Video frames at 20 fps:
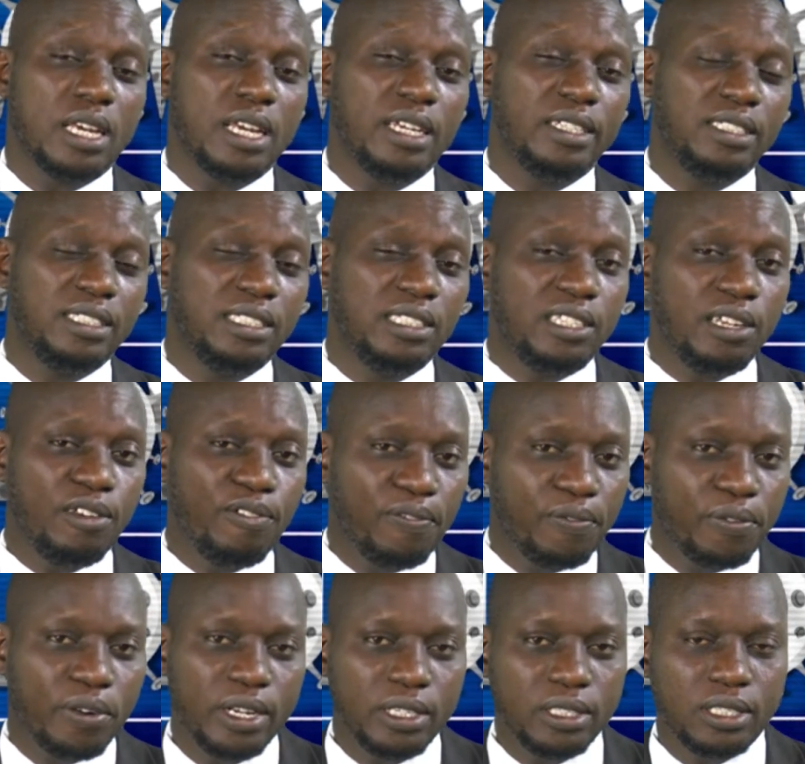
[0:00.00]
a
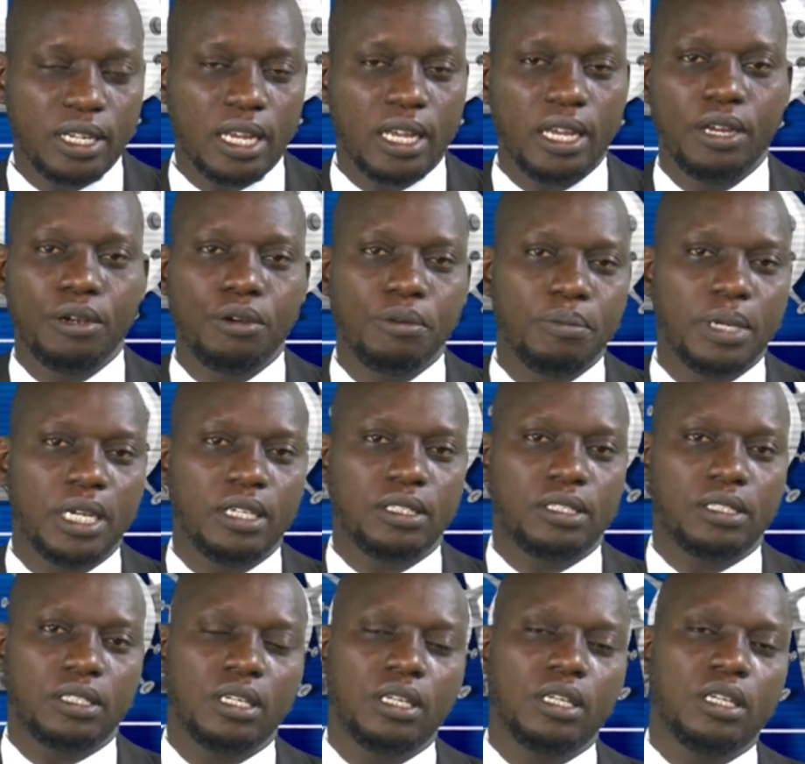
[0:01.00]
different
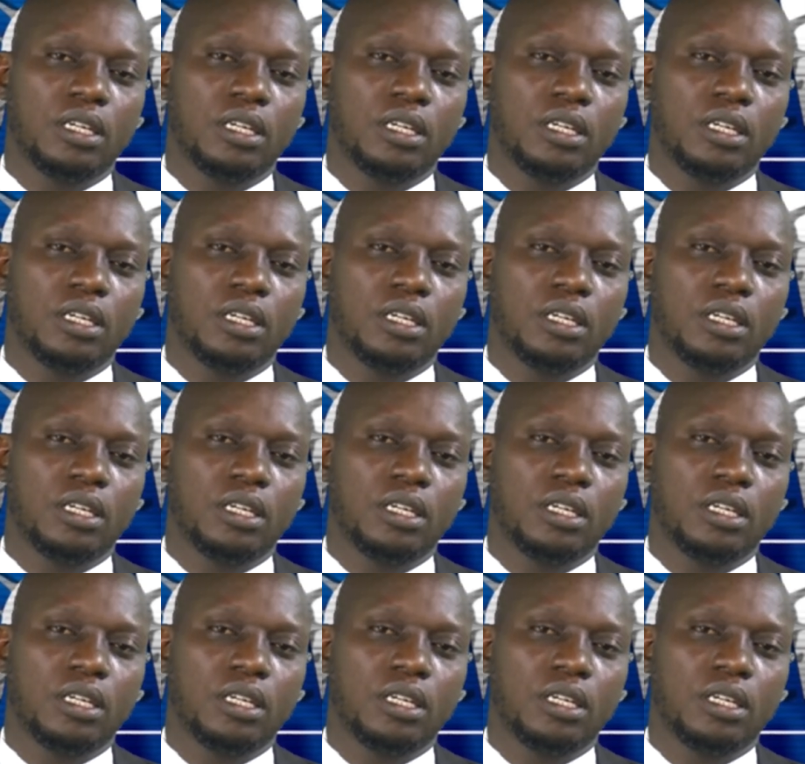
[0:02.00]
ailment